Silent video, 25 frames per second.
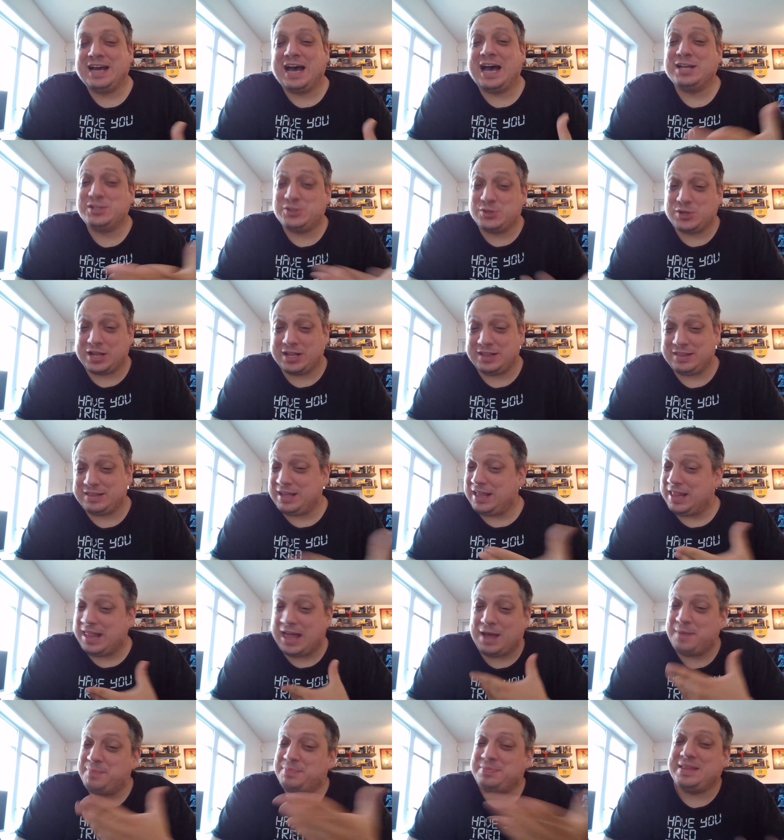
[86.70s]
as you can
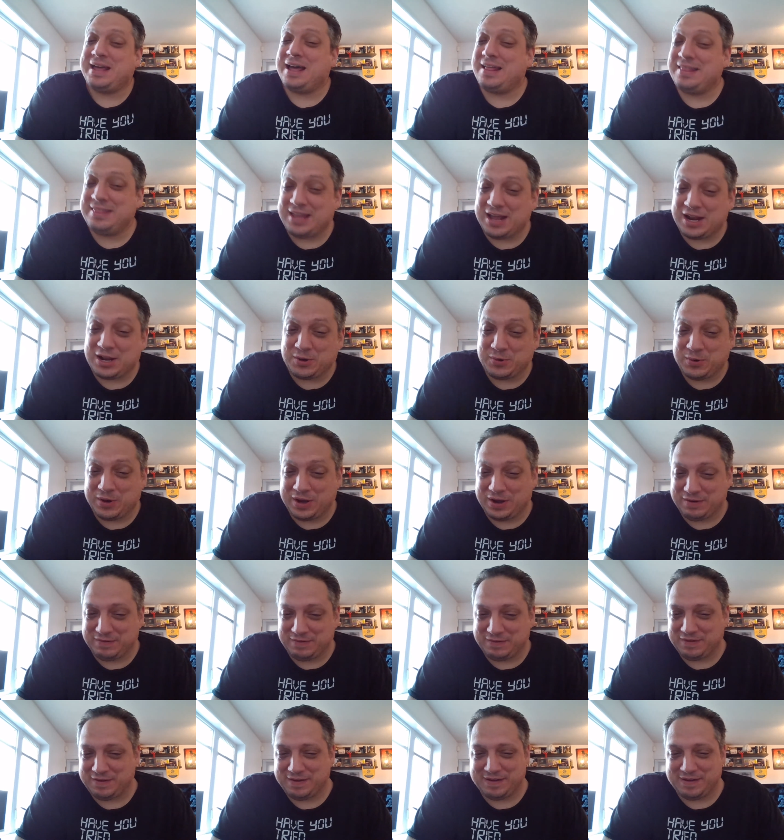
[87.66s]
tell i'm not that great
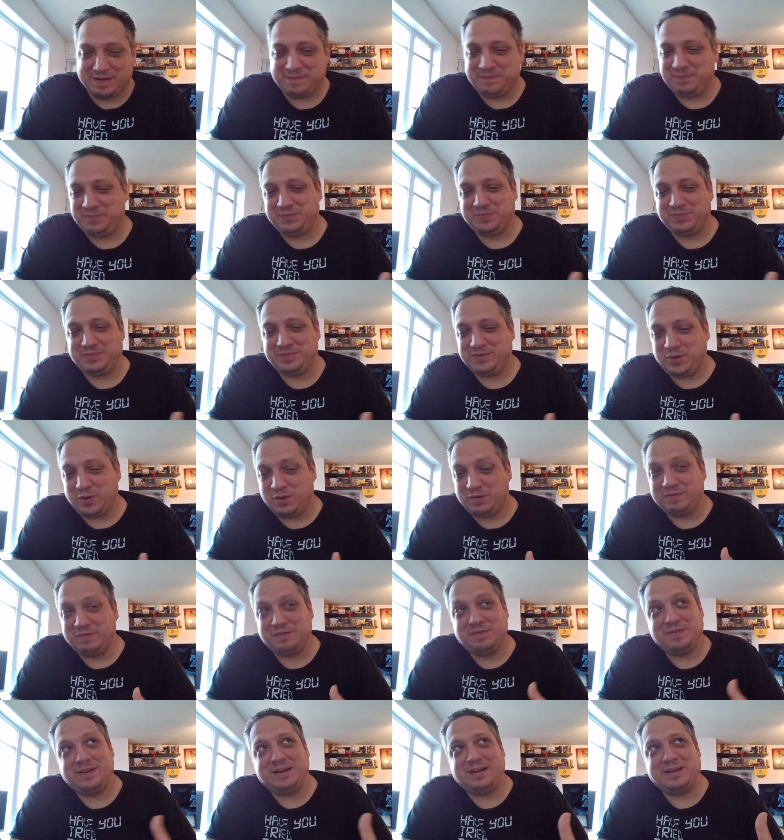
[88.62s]
of a um,
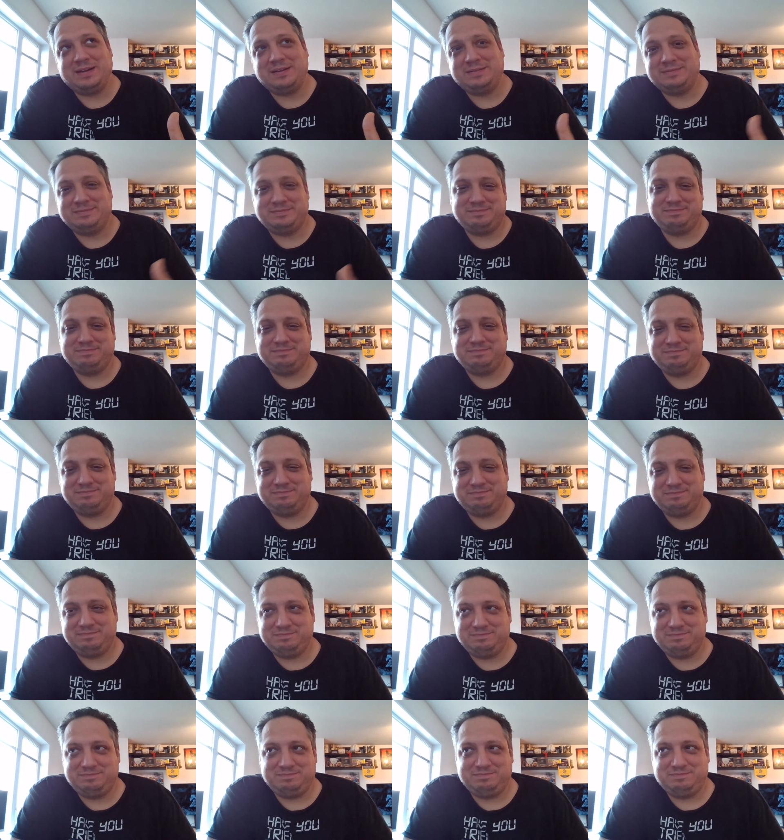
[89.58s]
of a
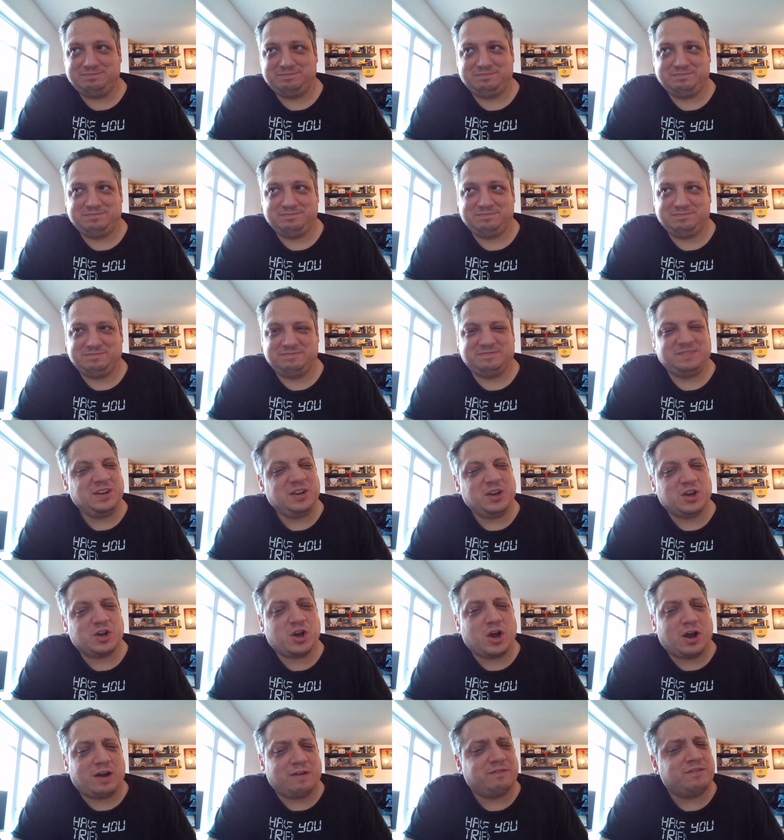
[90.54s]

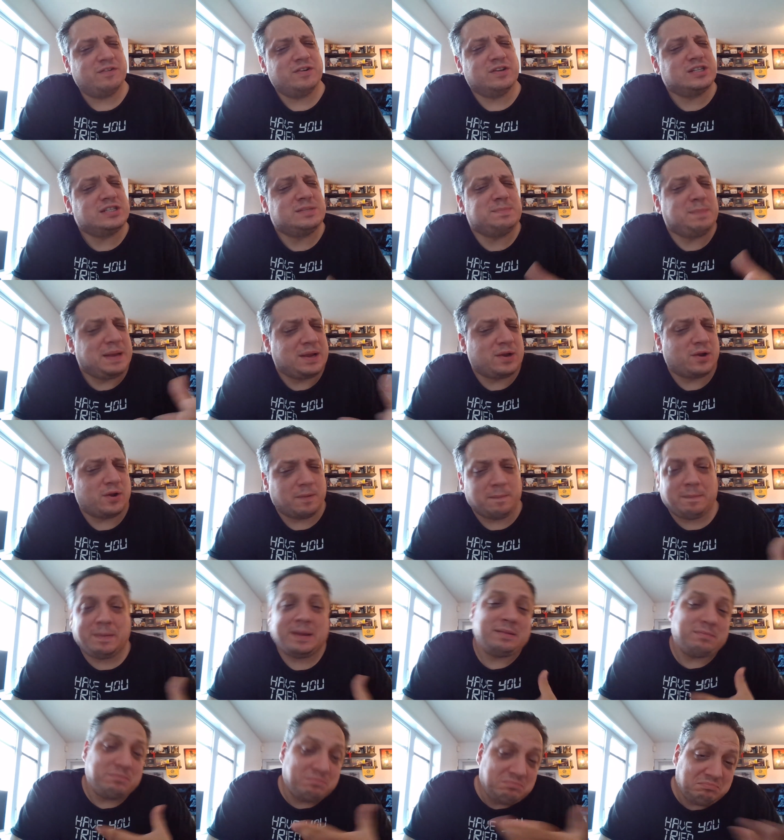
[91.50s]
video conference speaker
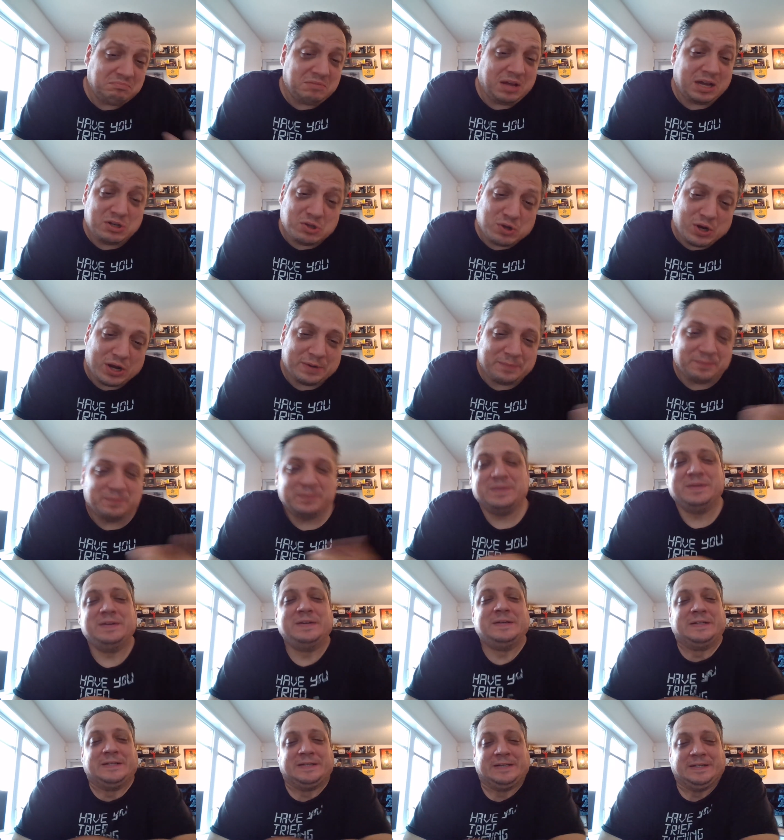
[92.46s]
but i try
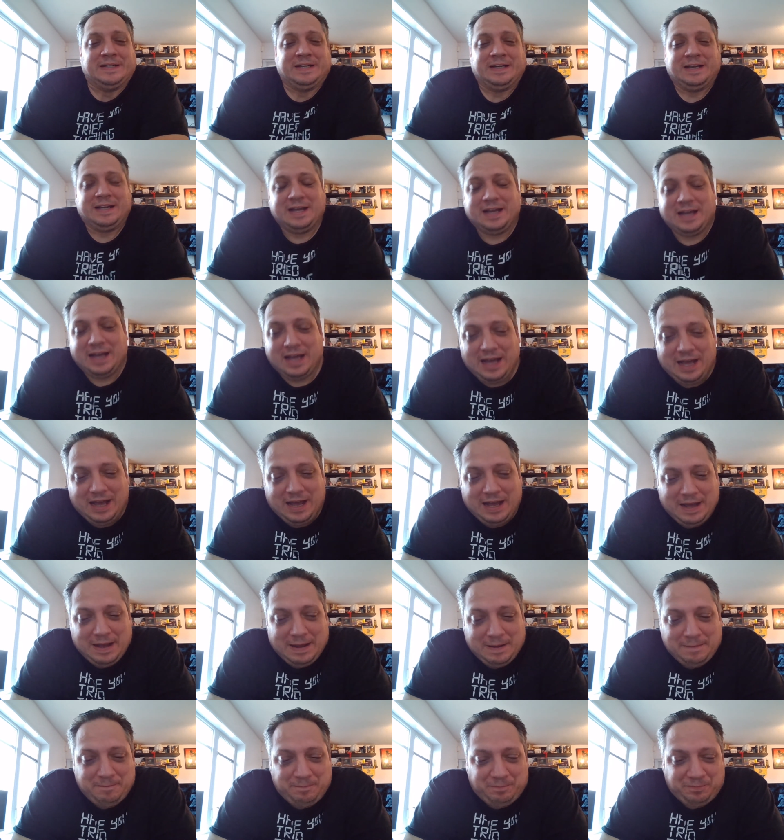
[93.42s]

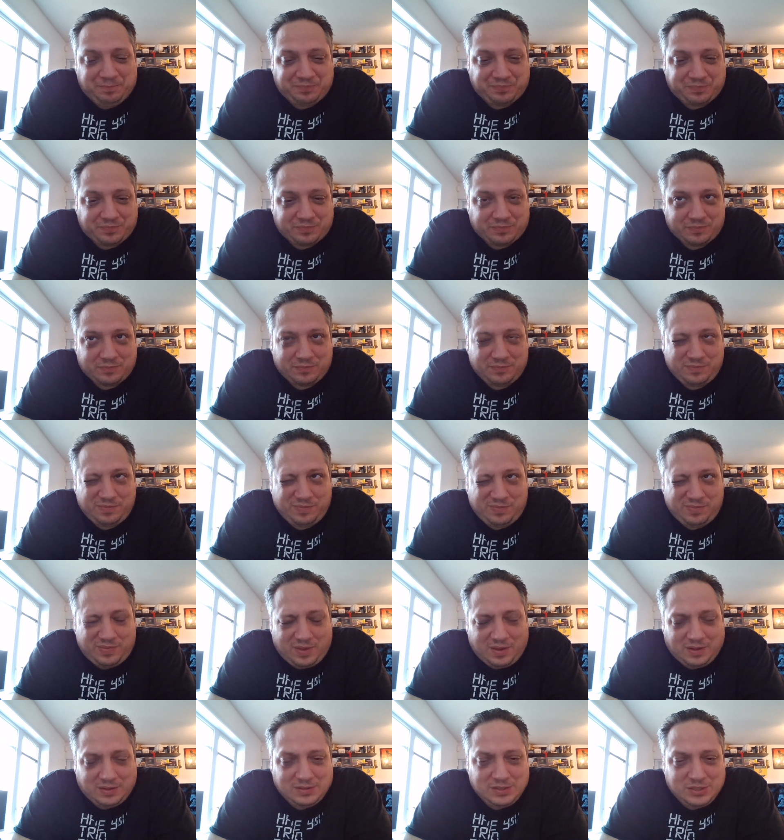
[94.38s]
um,
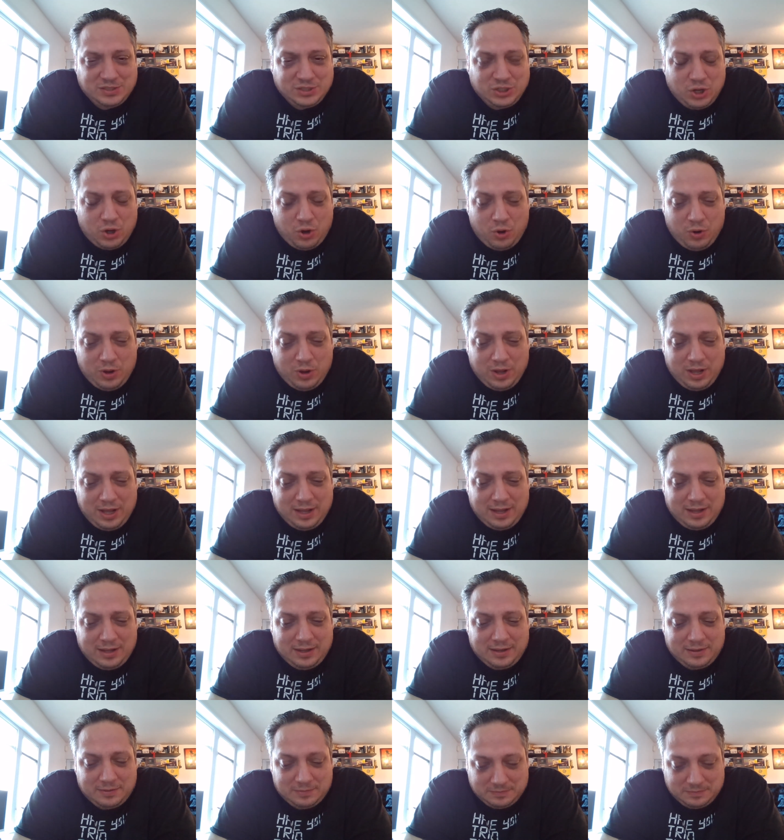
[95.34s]
so uh,